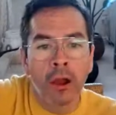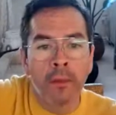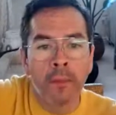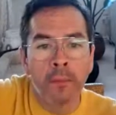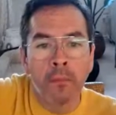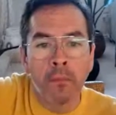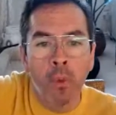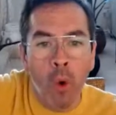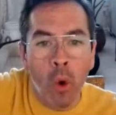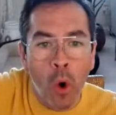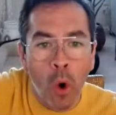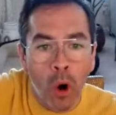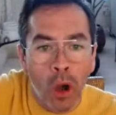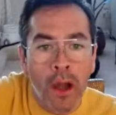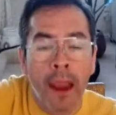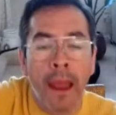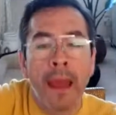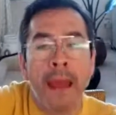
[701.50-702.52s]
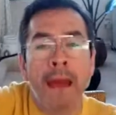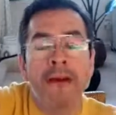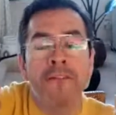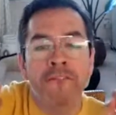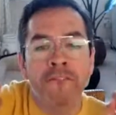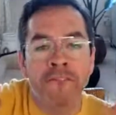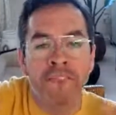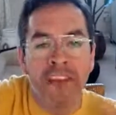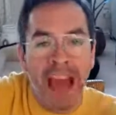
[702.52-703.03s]
are more
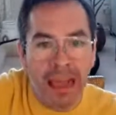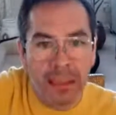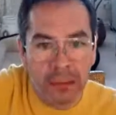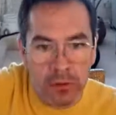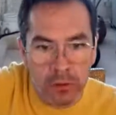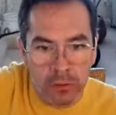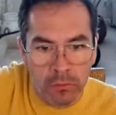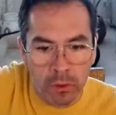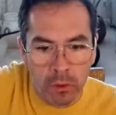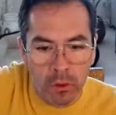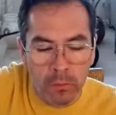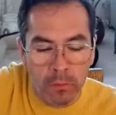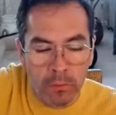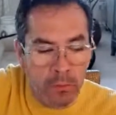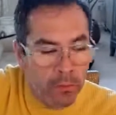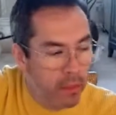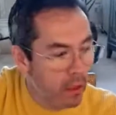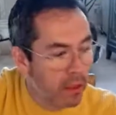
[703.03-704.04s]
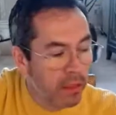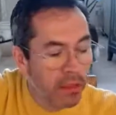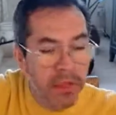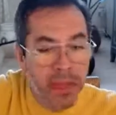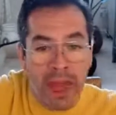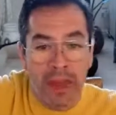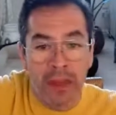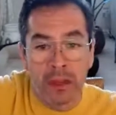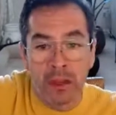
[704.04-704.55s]
valuable
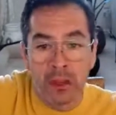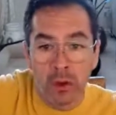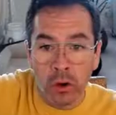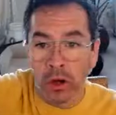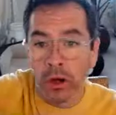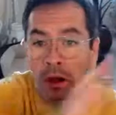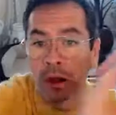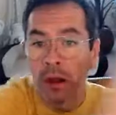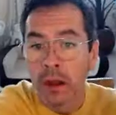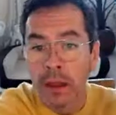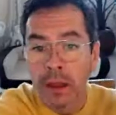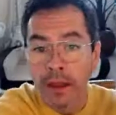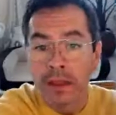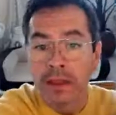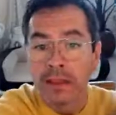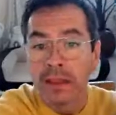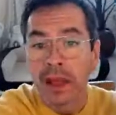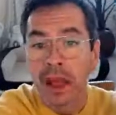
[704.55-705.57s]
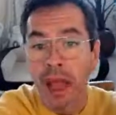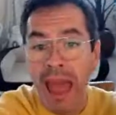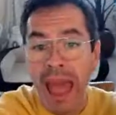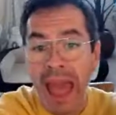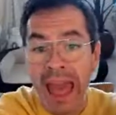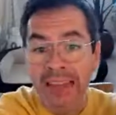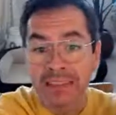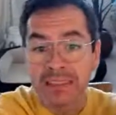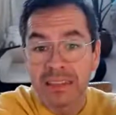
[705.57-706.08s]
than your
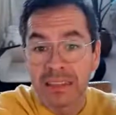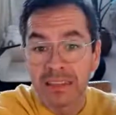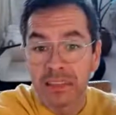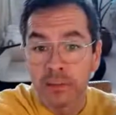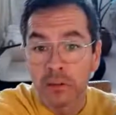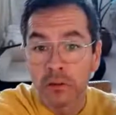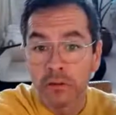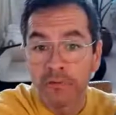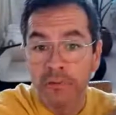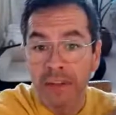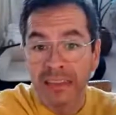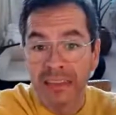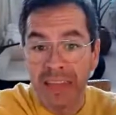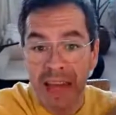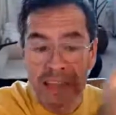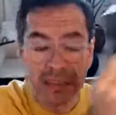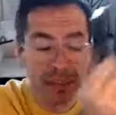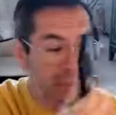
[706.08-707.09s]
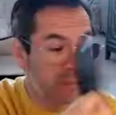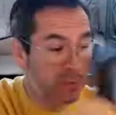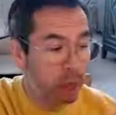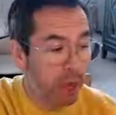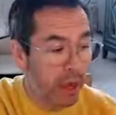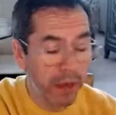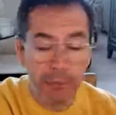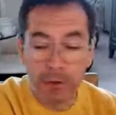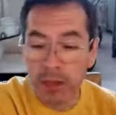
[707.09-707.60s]
assets, your fixed
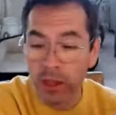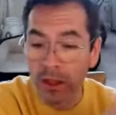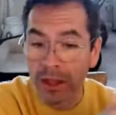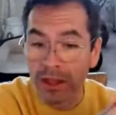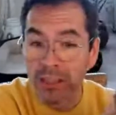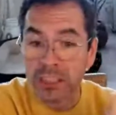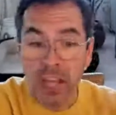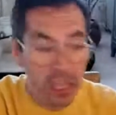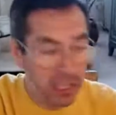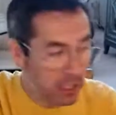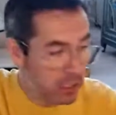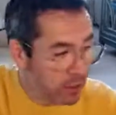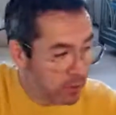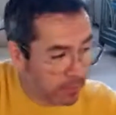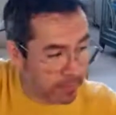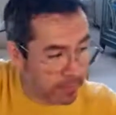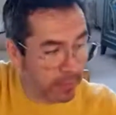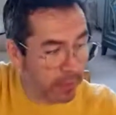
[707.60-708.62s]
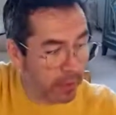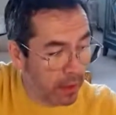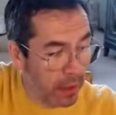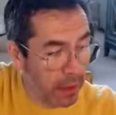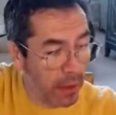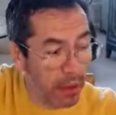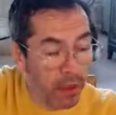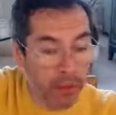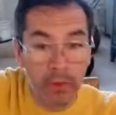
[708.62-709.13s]
assets, whatever you can touch.
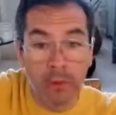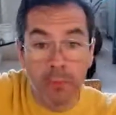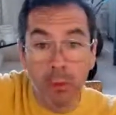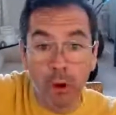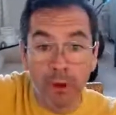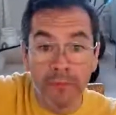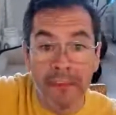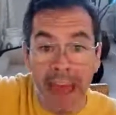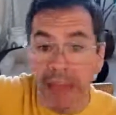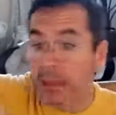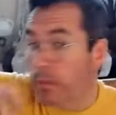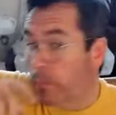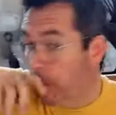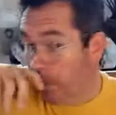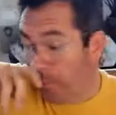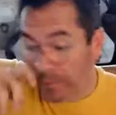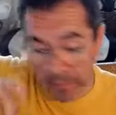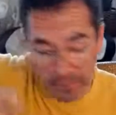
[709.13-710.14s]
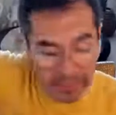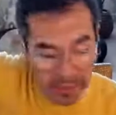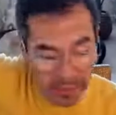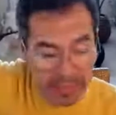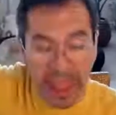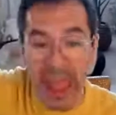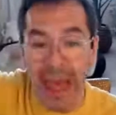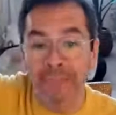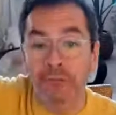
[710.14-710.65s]
They're more valuable.
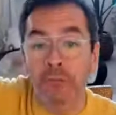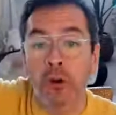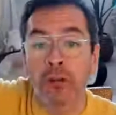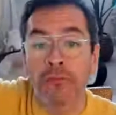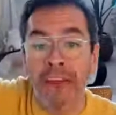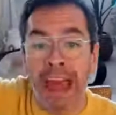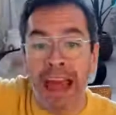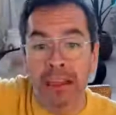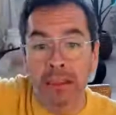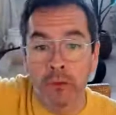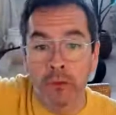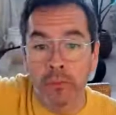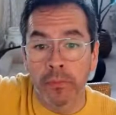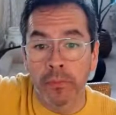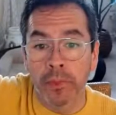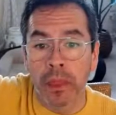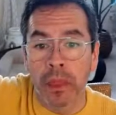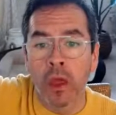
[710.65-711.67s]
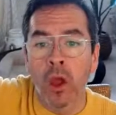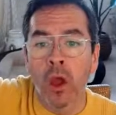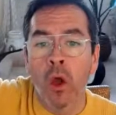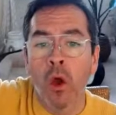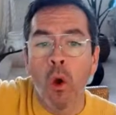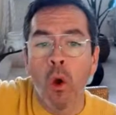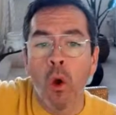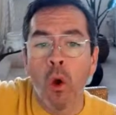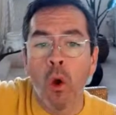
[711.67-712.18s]
They have more value.
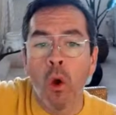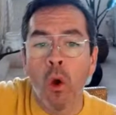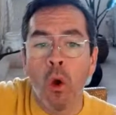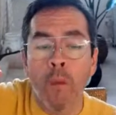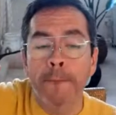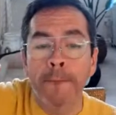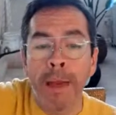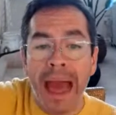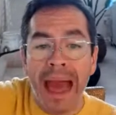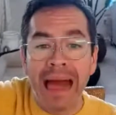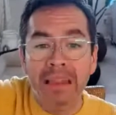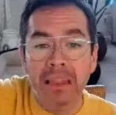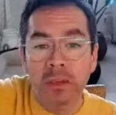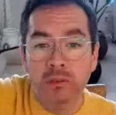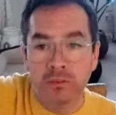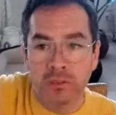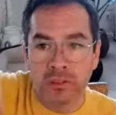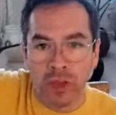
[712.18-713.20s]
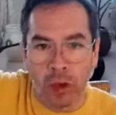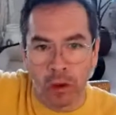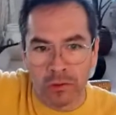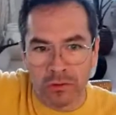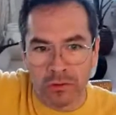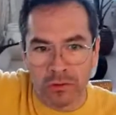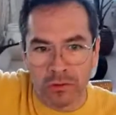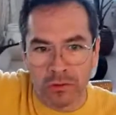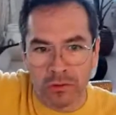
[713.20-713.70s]
Who values
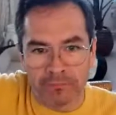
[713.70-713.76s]
those?